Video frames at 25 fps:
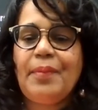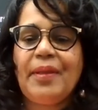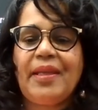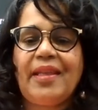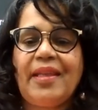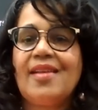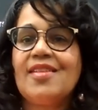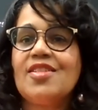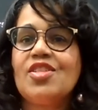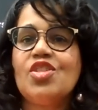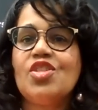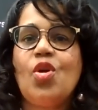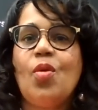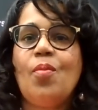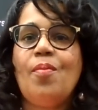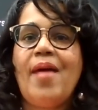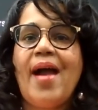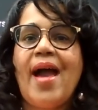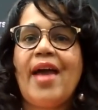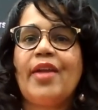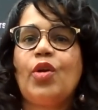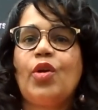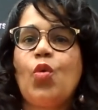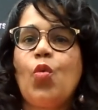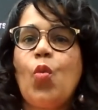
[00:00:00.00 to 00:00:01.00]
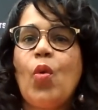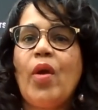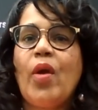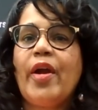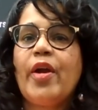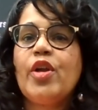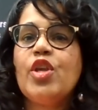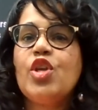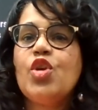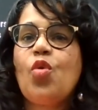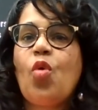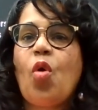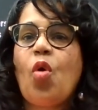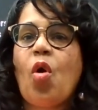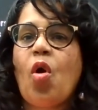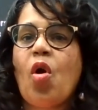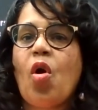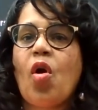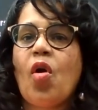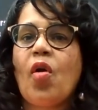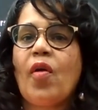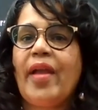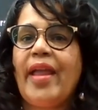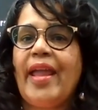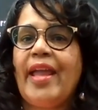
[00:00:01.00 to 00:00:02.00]
because no matter where you
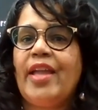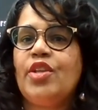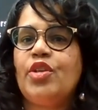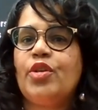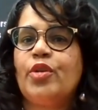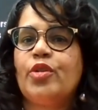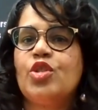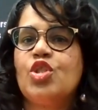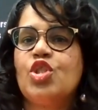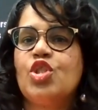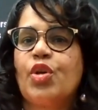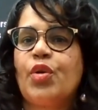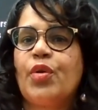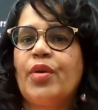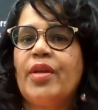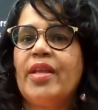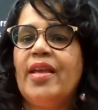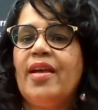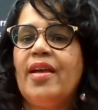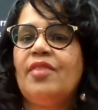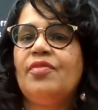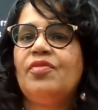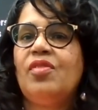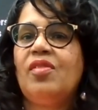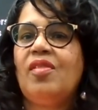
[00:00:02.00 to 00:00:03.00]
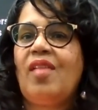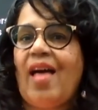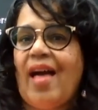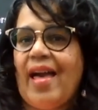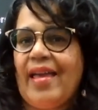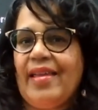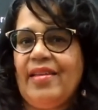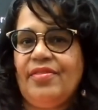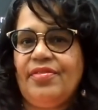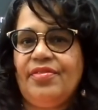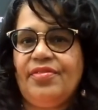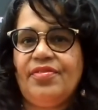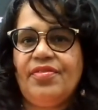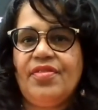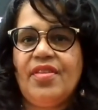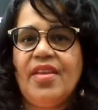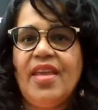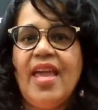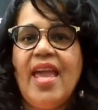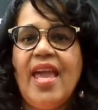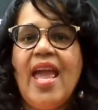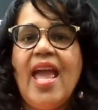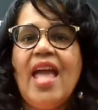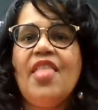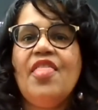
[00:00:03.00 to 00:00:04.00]
are in your journey of life,
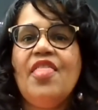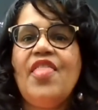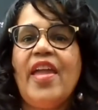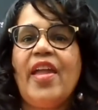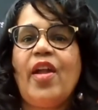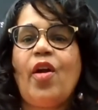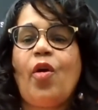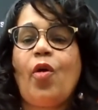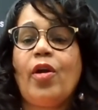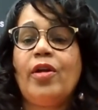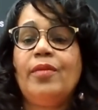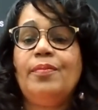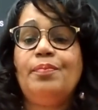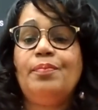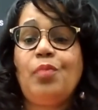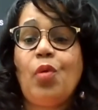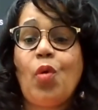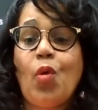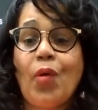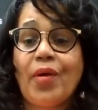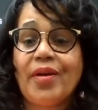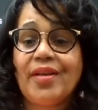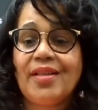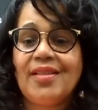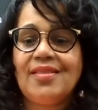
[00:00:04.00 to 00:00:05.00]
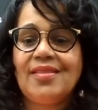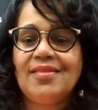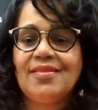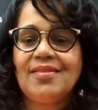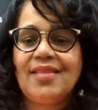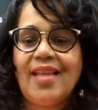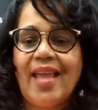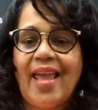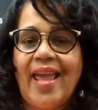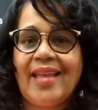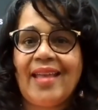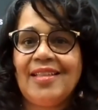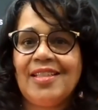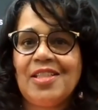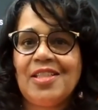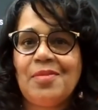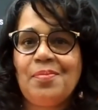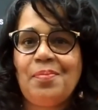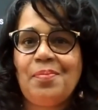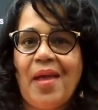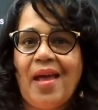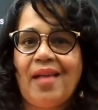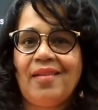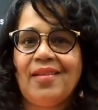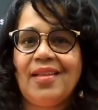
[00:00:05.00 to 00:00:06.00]
they are important and
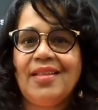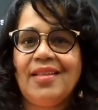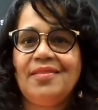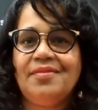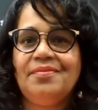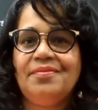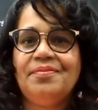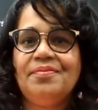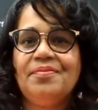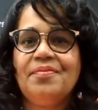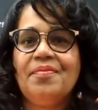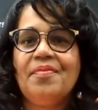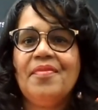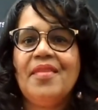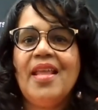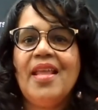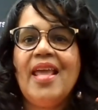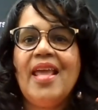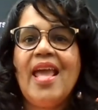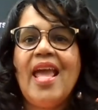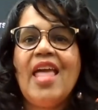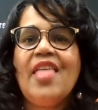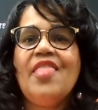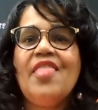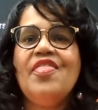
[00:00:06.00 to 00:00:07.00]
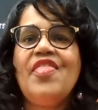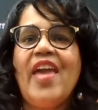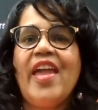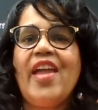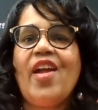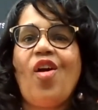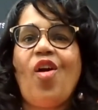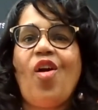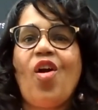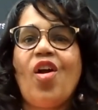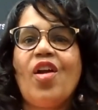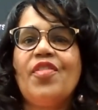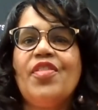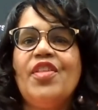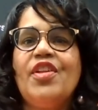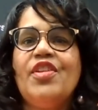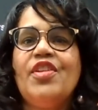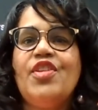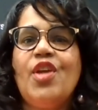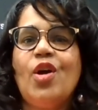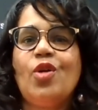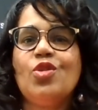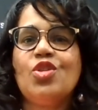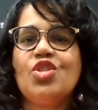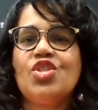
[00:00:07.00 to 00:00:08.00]
compelling. They are the
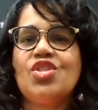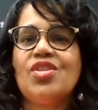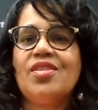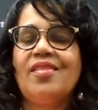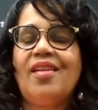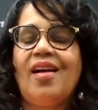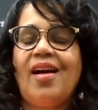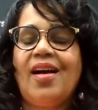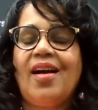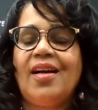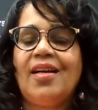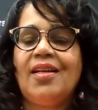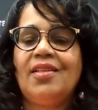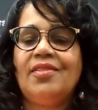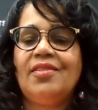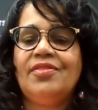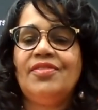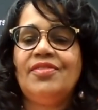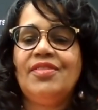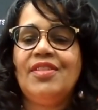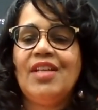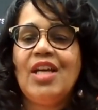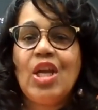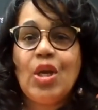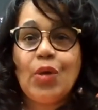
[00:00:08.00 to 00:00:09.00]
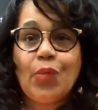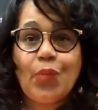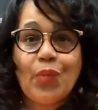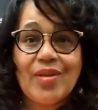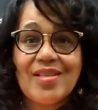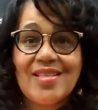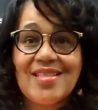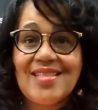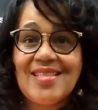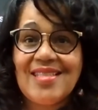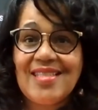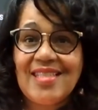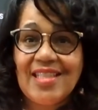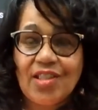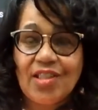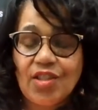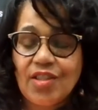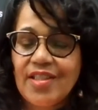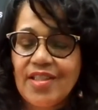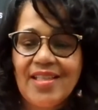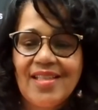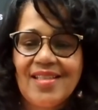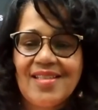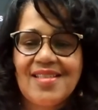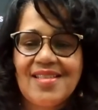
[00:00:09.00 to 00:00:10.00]
notion of
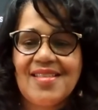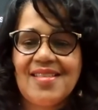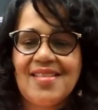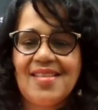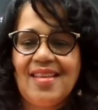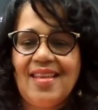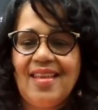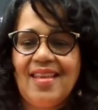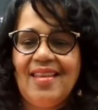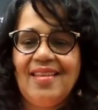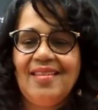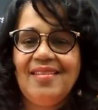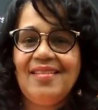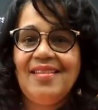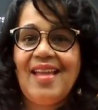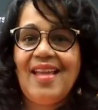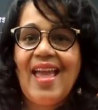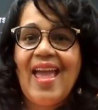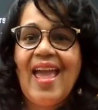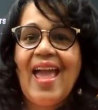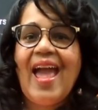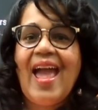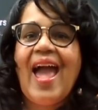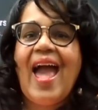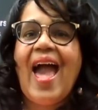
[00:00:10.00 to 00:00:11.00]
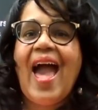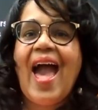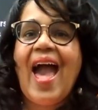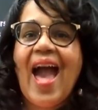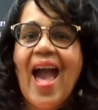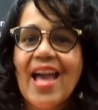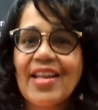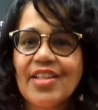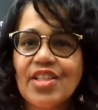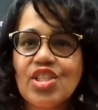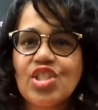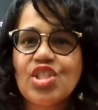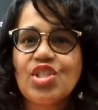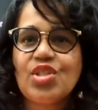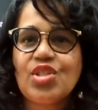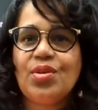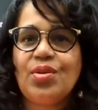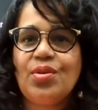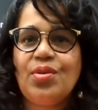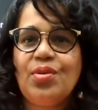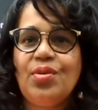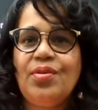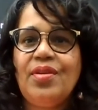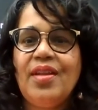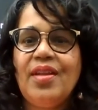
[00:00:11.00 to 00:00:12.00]
resiliency,
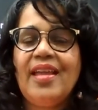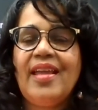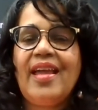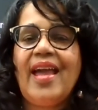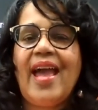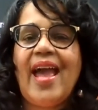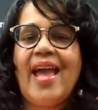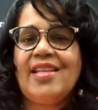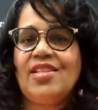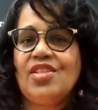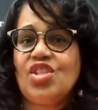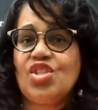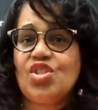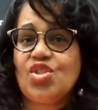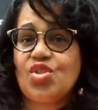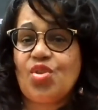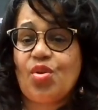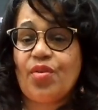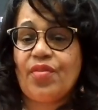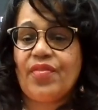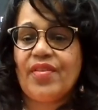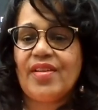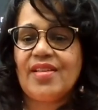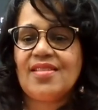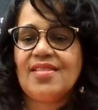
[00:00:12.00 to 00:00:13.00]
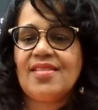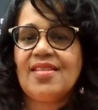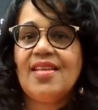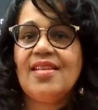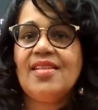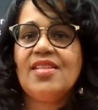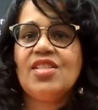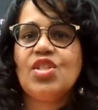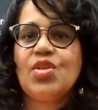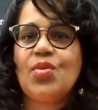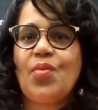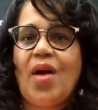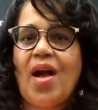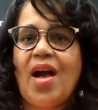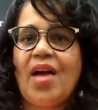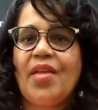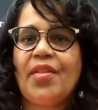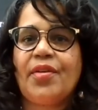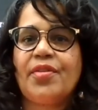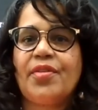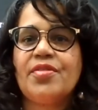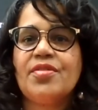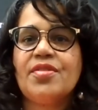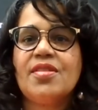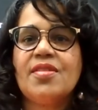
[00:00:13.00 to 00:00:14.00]
attitude, and service to
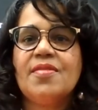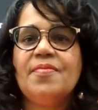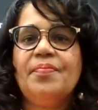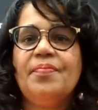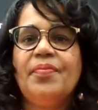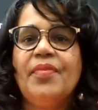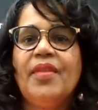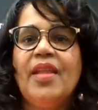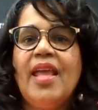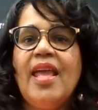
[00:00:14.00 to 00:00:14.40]
others.